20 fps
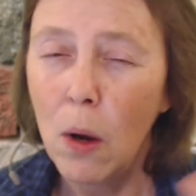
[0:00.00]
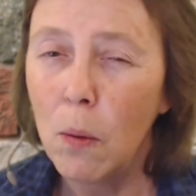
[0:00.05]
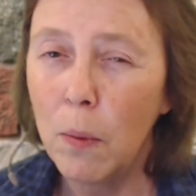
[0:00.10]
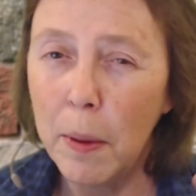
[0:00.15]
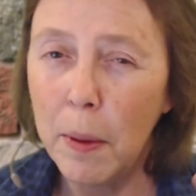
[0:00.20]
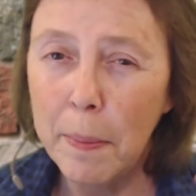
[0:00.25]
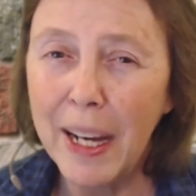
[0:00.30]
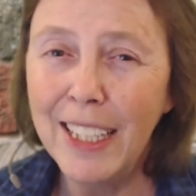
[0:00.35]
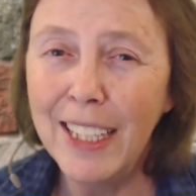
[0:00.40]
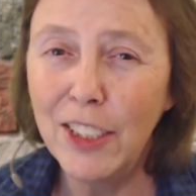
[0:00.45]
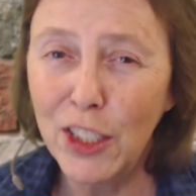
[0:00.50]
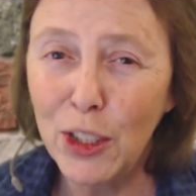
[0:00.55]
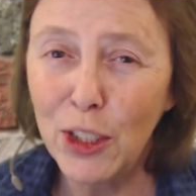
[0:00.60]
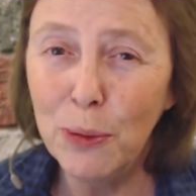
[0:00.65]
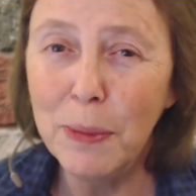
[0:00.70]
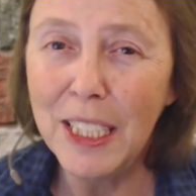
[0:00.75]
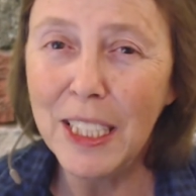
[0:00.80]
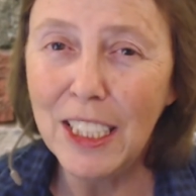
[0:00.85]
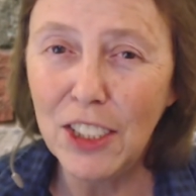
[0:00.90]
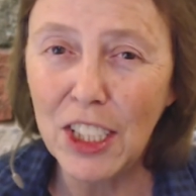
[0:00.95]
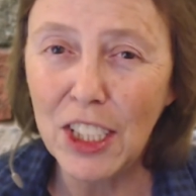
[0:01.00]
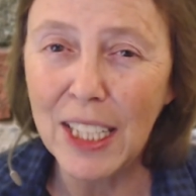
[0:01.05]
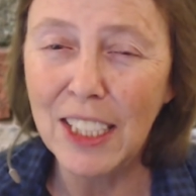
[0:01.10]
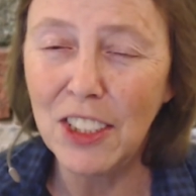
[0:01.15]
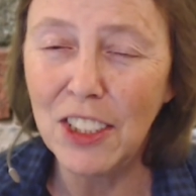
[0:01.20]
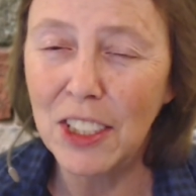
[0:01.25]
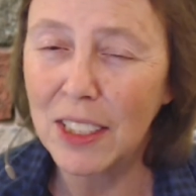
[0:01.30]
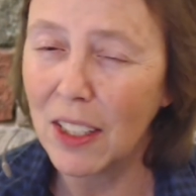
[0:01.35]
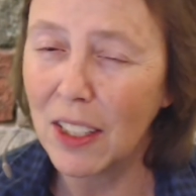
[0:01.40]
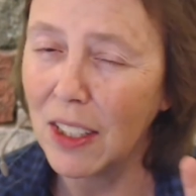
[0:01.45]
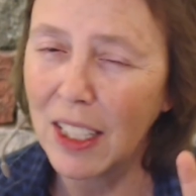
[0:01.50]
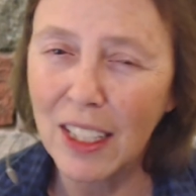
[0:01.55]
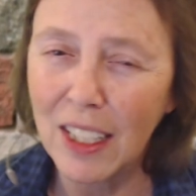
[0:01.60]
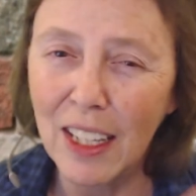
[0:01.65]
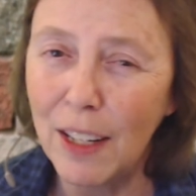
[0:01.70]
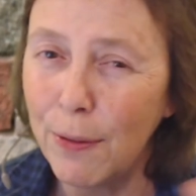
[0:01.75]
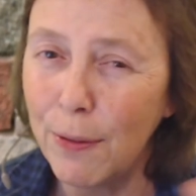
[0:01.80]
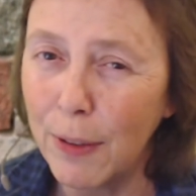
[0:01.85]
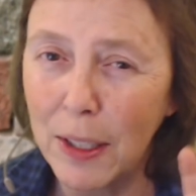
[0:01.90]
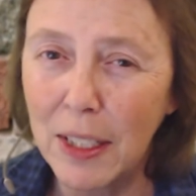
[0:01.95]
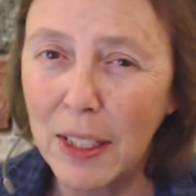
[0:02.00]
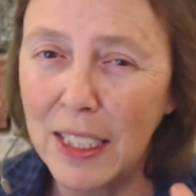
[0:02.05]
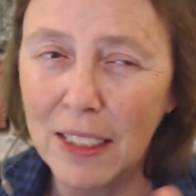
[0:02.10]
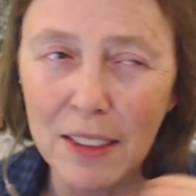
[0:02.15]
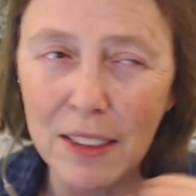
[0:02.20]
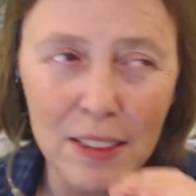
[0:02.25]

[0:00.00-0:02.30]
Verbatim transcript: We made too many changes on it. Cloudflare